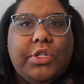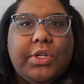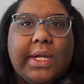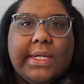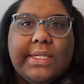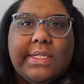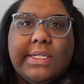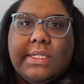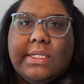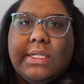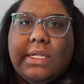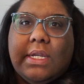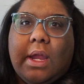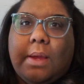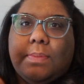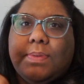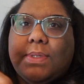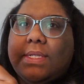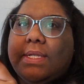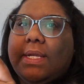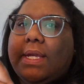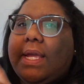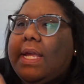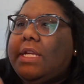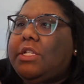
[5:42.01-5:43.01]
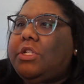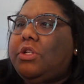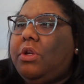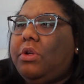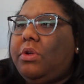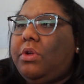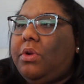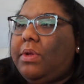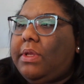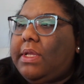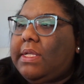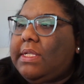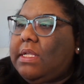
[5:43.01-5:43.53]
you guys the synopsis in case you
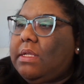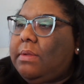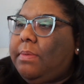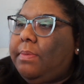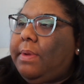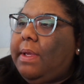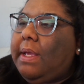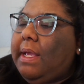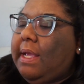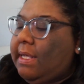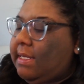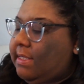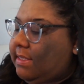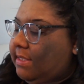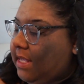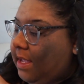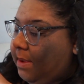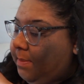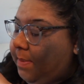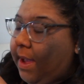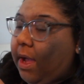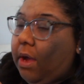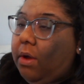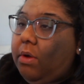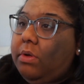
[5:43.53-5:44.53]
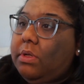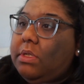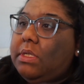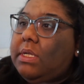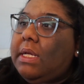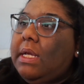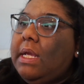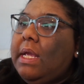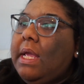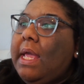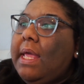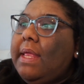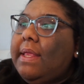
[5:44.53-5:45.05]
don't know what this is about.
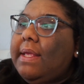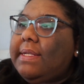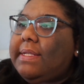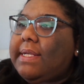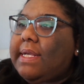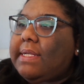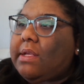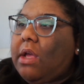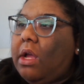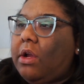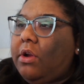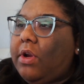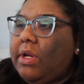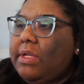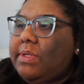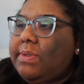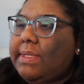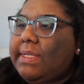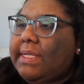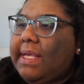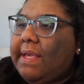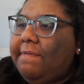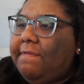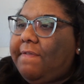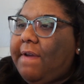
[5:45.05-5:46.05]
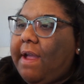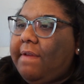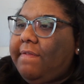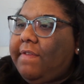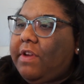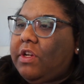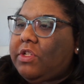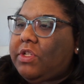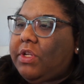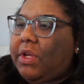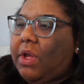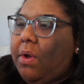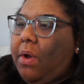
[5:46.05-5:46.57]
It says, on Christmas Eve 5
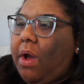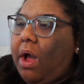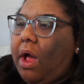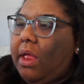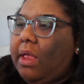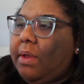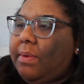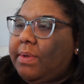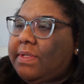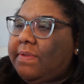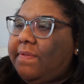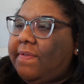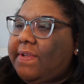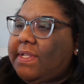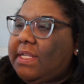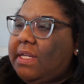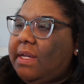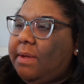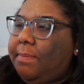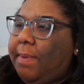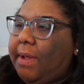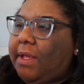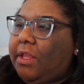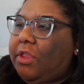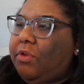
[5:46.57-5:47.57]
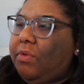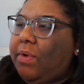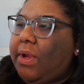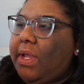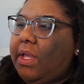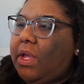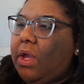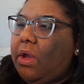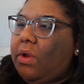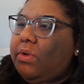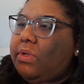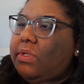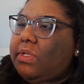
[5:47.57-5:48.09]
years ago, Holly was visited by 3
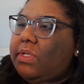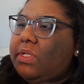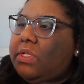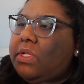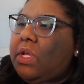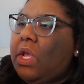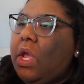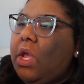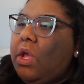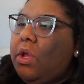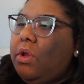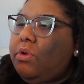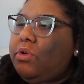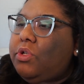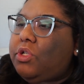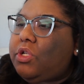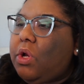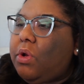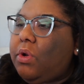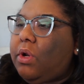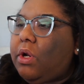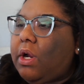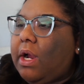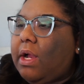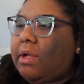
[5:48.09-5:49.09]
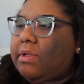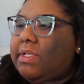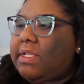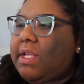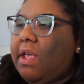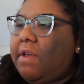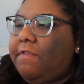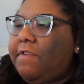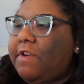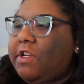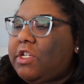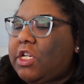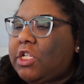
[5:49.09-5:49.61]
ghosts who showed her how
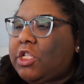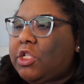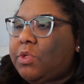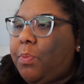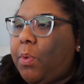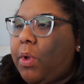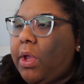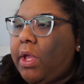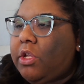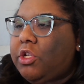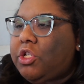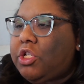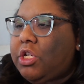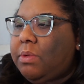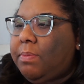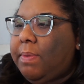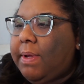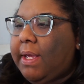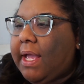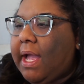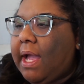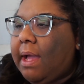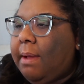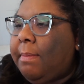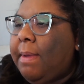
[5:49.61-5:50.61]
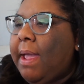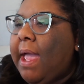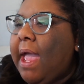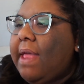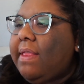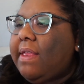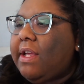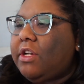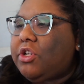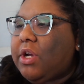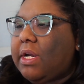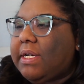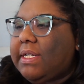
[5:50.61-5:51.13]
selfish and spoiled she'd become.
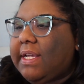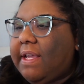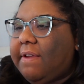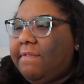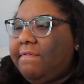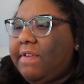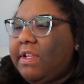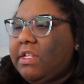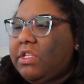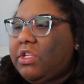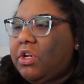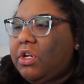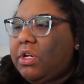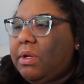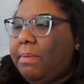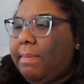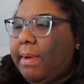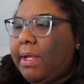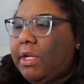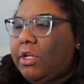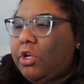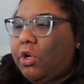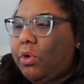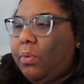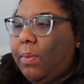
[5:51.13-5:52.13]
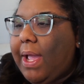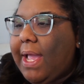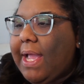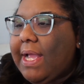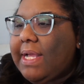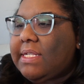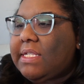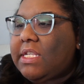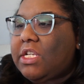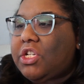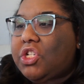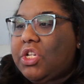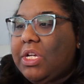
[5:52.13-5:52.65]
They tried to convince her to mend her
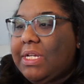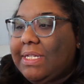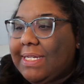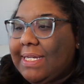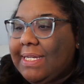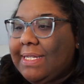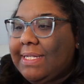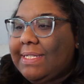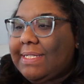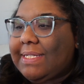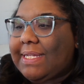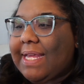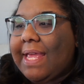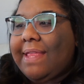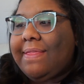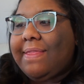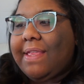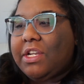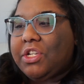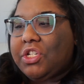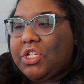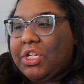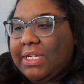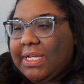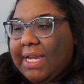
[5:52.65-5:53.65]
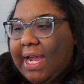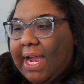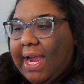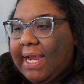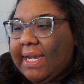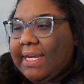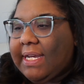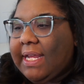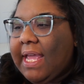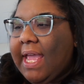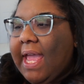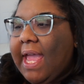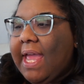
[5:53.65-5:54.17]
ways. She didn't, and then she
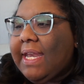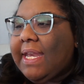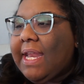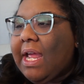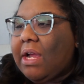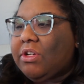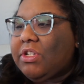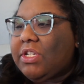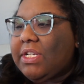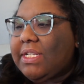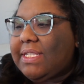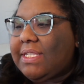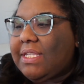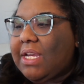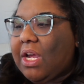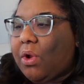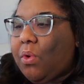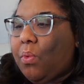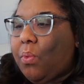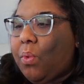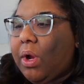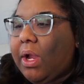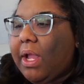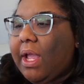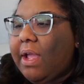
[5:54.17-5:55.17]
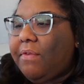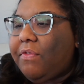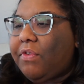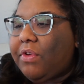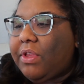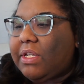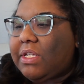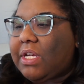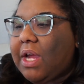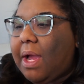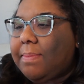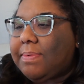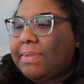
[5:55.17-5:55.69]
died. Now she's stuck working for
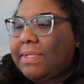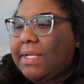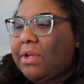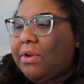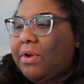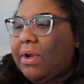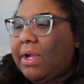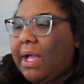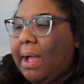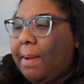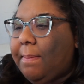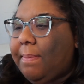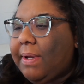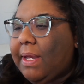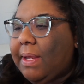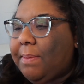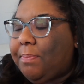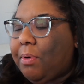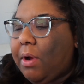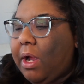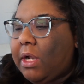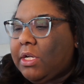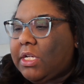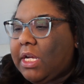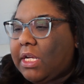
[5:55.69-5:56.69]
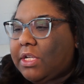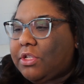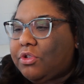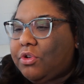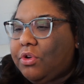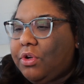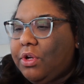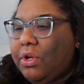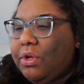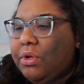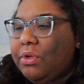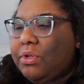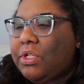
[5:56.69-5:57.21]
the top secret company Project
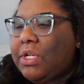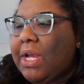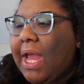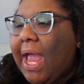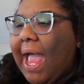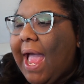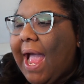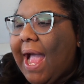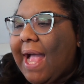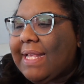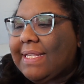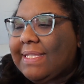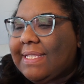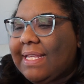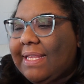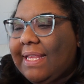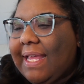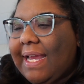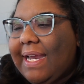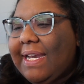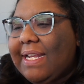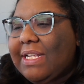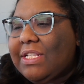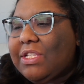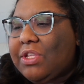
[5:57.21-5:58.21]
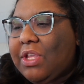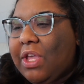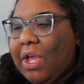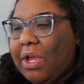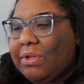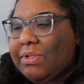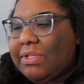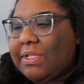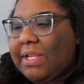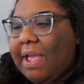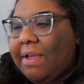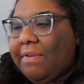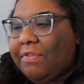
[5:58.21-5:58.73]
Scrooge as the latest
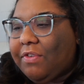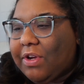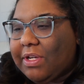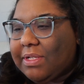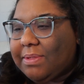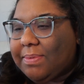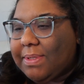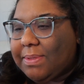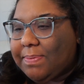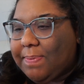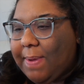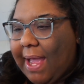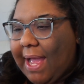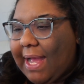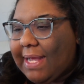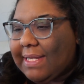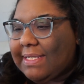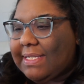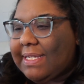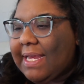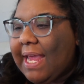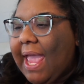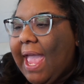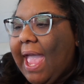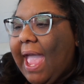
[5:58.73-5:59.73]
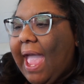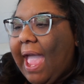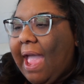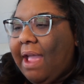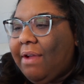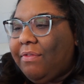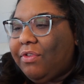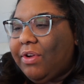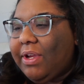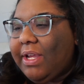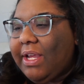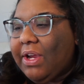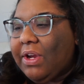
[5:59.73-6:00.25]
ghost of Christmas past.
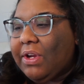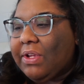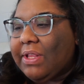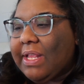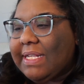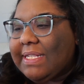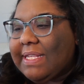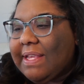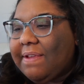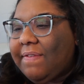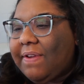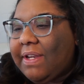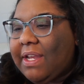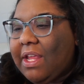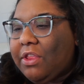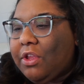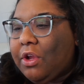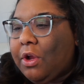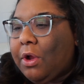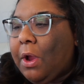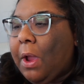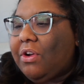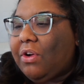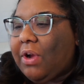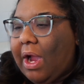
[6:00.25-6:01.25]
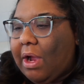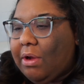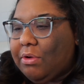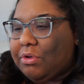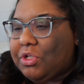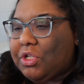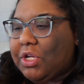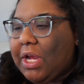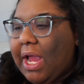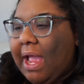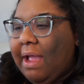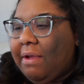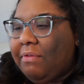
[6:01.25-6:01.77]
Every year they save another
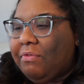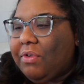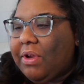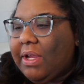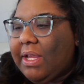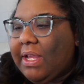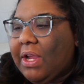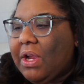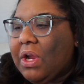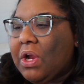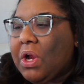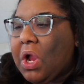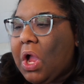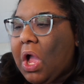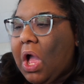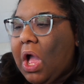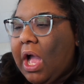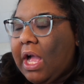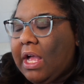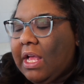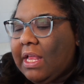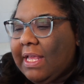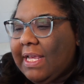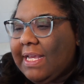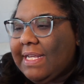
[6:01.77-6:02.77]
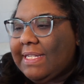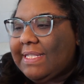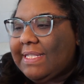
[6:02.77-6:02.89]
grouch. Every year Holly